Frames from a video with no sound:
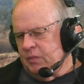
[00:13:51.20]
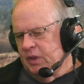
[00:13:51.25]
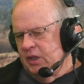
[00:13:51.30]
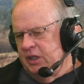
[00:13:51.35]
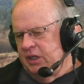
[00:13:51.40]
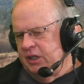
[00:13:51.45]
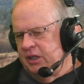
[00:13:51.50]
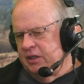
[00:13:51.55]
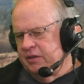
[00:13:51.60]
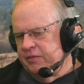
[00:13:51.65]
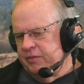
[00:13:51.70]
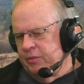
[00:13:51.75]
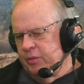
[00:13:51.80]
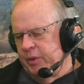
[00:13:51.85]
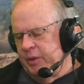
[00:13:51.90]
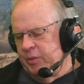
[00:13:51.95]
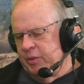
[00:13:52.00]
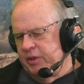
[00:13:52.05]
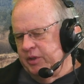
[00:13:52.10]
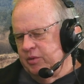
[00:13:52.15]
if
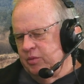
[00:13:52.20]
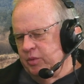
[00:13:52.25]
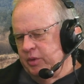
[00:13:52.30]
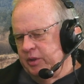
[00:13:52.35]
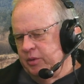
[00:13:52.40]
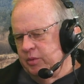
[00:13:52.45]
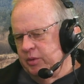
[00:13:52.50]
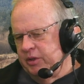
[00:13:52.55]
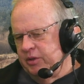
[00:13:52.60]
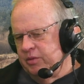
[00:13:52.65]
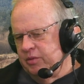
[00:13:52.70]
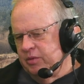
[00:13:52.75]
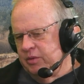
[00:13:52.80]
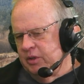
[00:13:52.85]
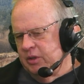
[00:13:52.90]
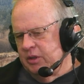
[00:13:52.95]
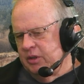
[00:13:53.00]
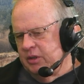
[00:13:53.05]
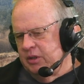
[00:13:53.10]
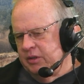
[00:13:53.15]
we would
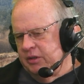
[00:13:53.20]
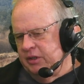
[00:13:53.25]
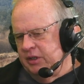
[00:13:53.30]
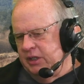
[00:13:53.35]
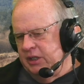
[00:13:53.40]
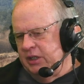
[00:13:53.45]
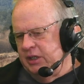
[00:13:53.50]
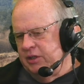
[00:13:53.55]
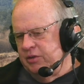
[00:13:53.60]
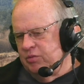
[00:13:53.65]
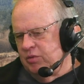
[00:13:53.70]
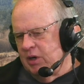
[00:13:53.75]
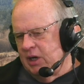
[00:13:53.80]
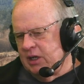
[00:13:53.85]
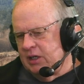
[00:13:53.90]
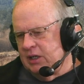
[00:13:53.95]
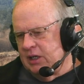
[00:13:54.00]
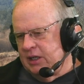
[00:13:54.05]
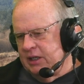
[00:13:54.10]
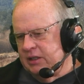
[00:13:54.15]
need
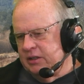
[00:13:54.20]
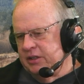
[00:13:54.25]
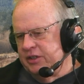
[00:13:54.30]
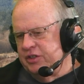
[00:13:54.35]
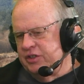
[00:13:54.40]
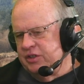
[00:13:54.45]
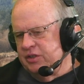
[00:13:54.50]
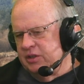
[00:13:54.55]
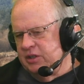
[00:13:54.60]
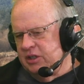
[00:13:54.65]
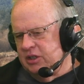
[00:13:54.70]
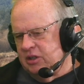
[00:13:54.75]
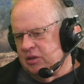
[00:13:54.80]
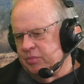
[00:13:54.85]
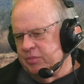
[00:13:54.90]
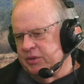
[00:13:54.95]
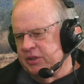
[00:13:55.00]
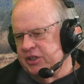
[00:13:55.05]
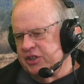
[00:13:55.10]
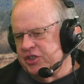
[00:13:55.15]
Rock Island to
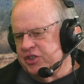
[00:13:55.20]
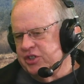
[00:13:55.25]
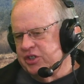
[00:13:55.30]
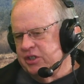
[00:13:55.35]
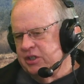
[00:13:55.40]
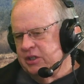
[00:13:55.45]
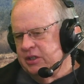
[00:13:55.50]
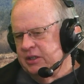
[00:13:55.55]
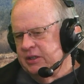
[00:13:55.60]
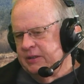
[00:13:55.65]
help us